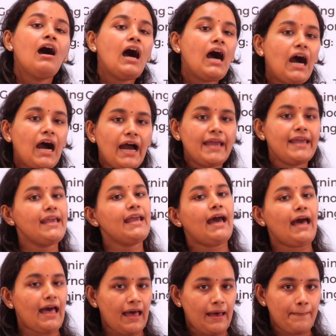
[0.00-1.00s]
I
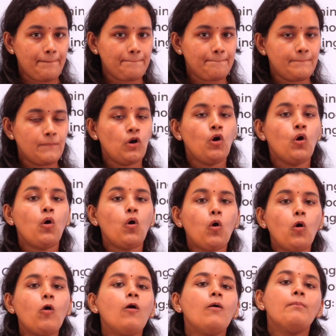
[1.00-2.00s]
am.
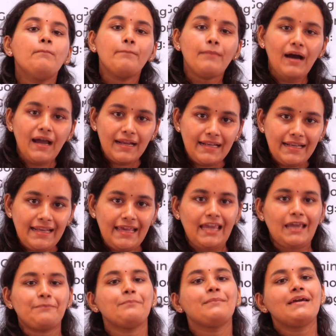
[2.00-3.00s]
Oh, my
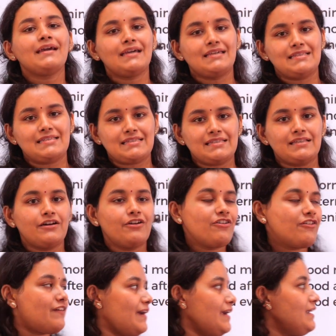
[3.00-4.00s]
name is,
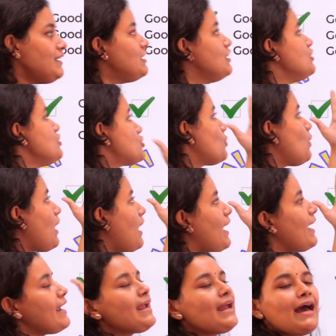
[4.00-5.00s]
right? So
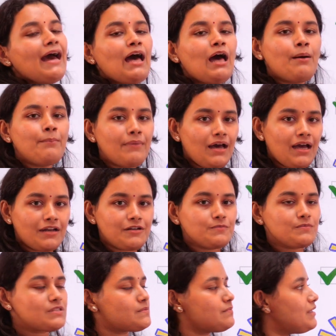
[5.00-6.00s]
I am
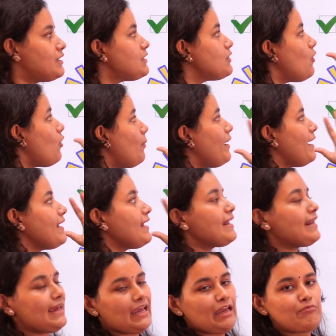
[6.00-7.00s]
Adam Smith, or my
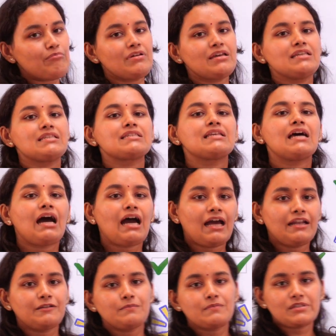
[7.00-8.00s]
name is
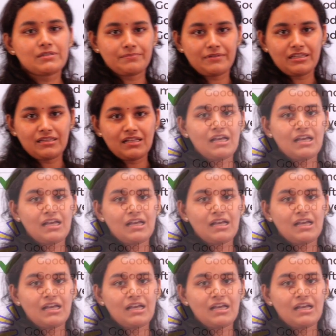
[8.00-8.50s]
Adam Smith.